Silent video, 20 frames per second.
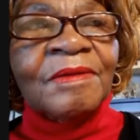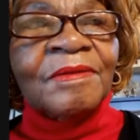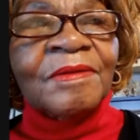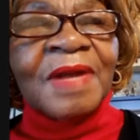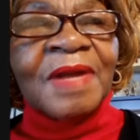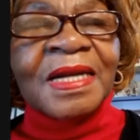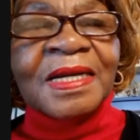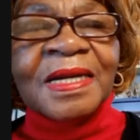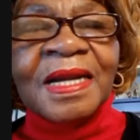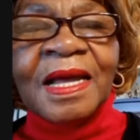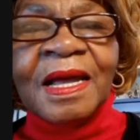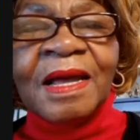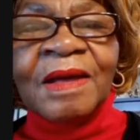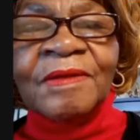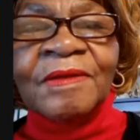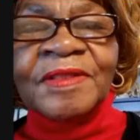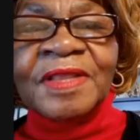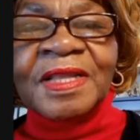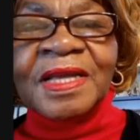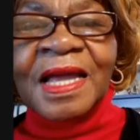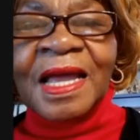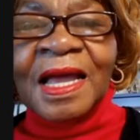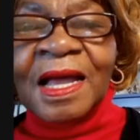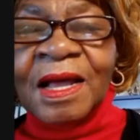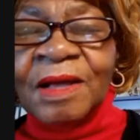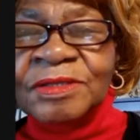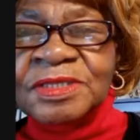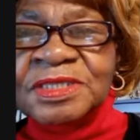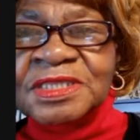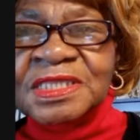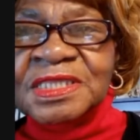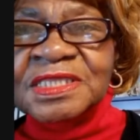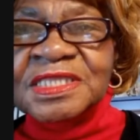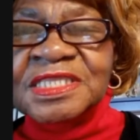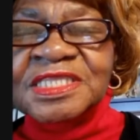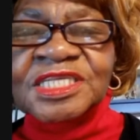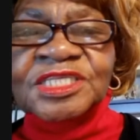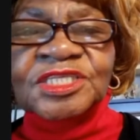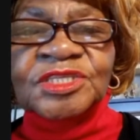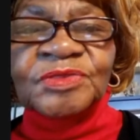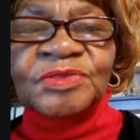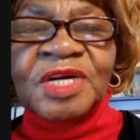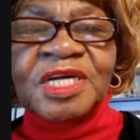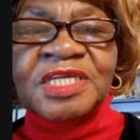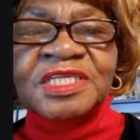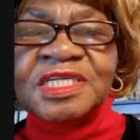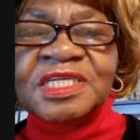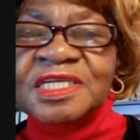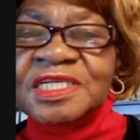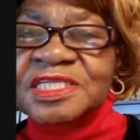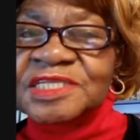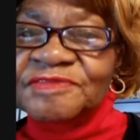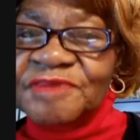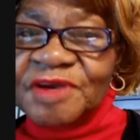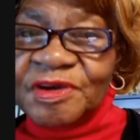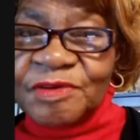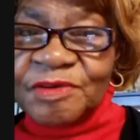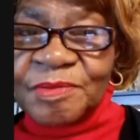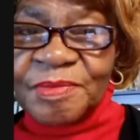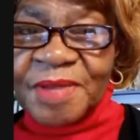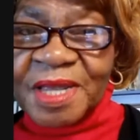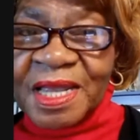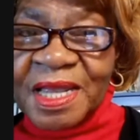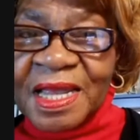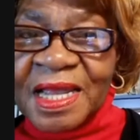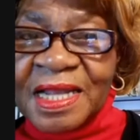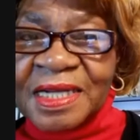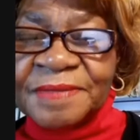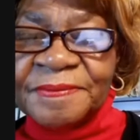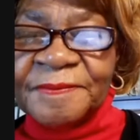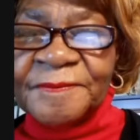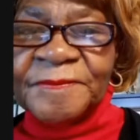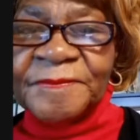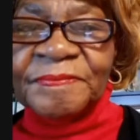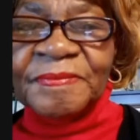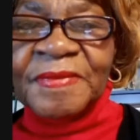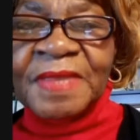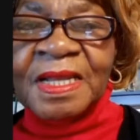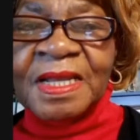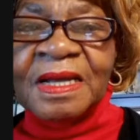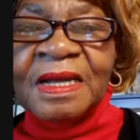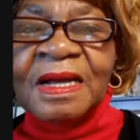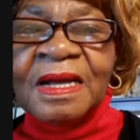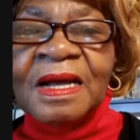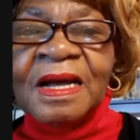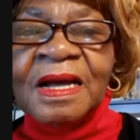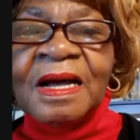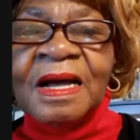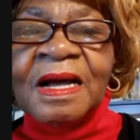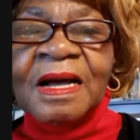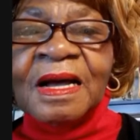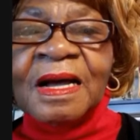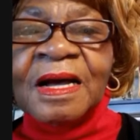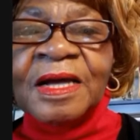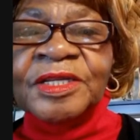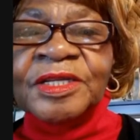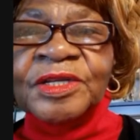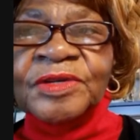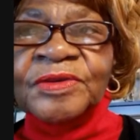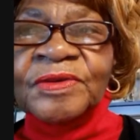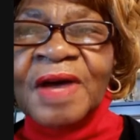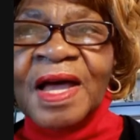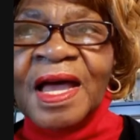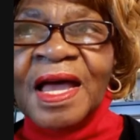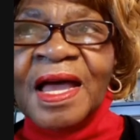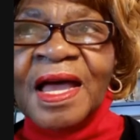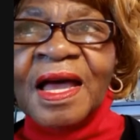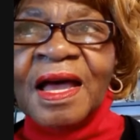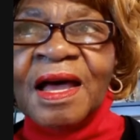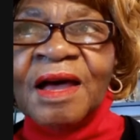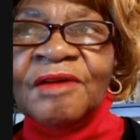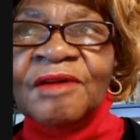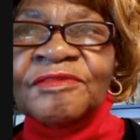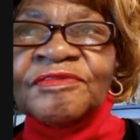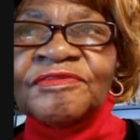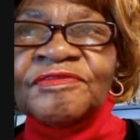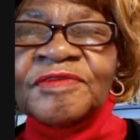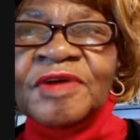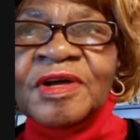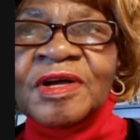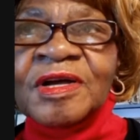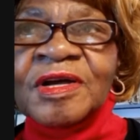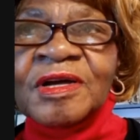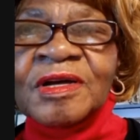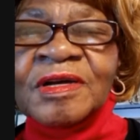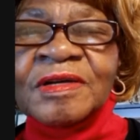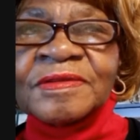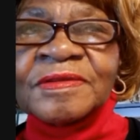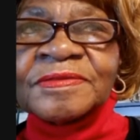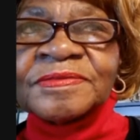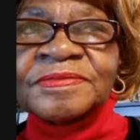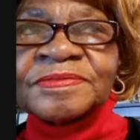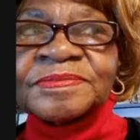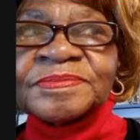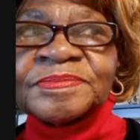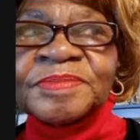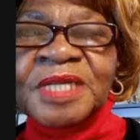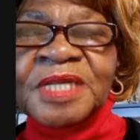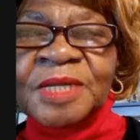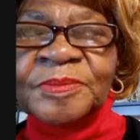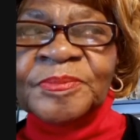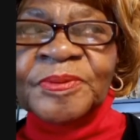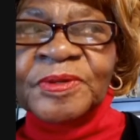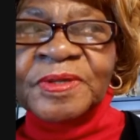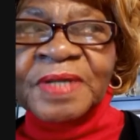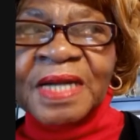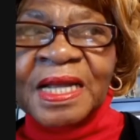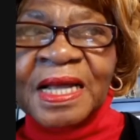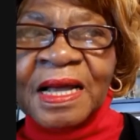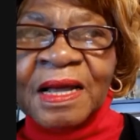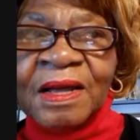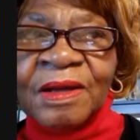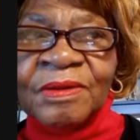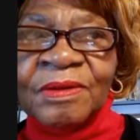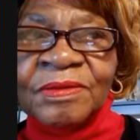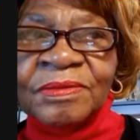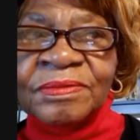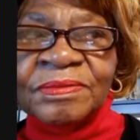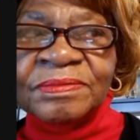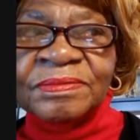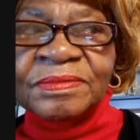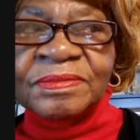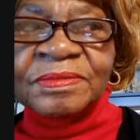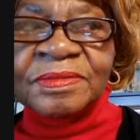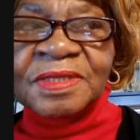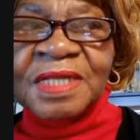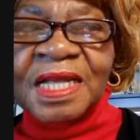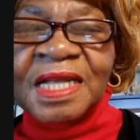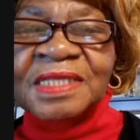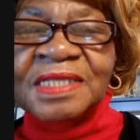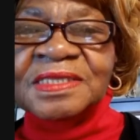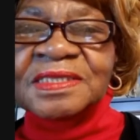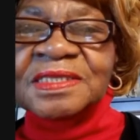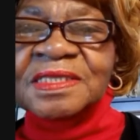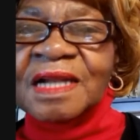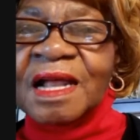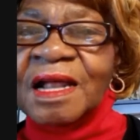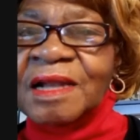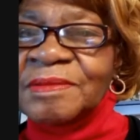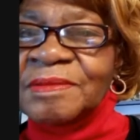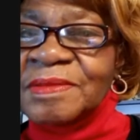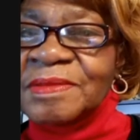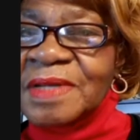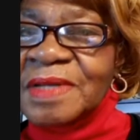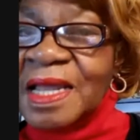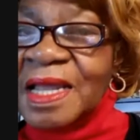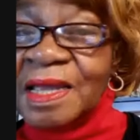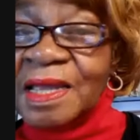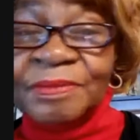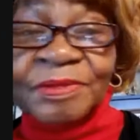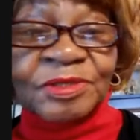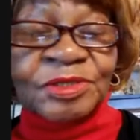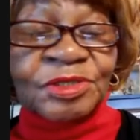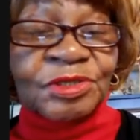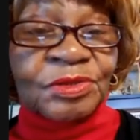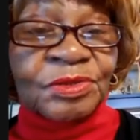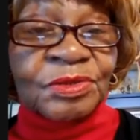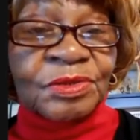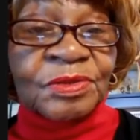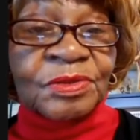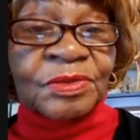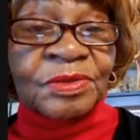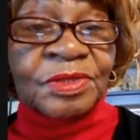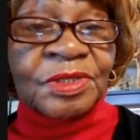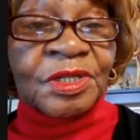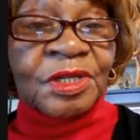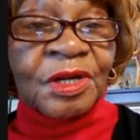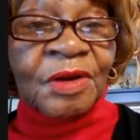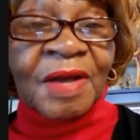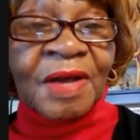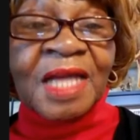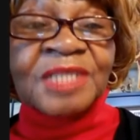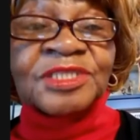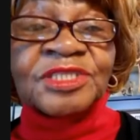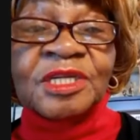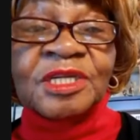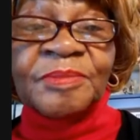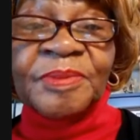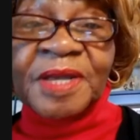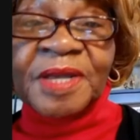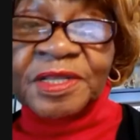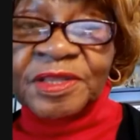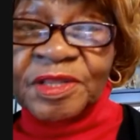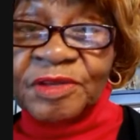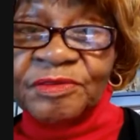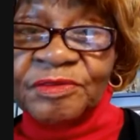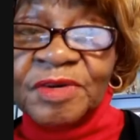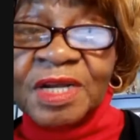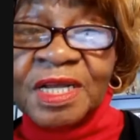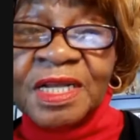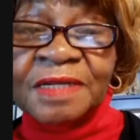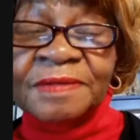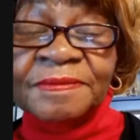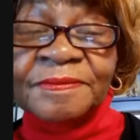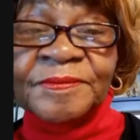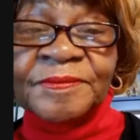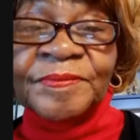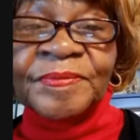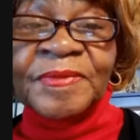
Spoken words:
Right now, the housing situation is very bad. You have people now that's not able to, actually pay their rent,